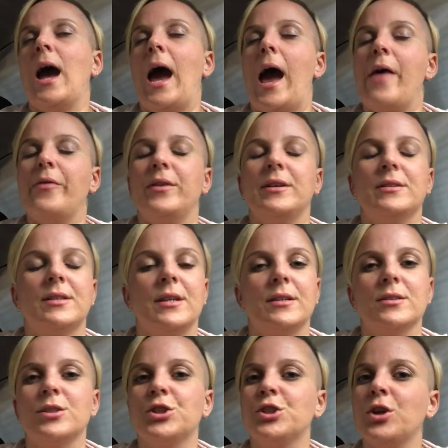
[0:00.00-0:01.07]
And these
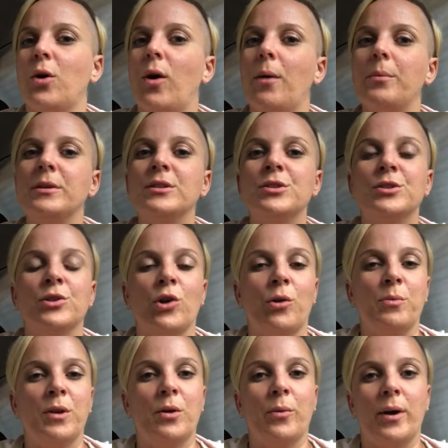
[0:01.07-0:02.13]
things show up in so
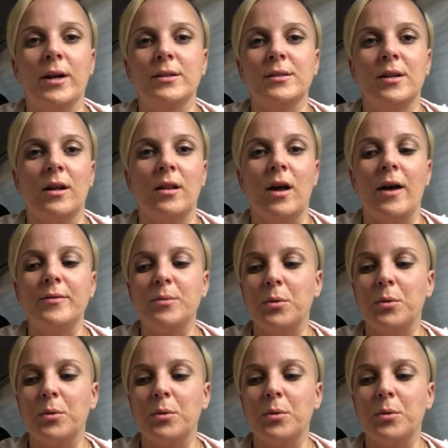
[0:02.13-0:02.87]
many ways in our lives.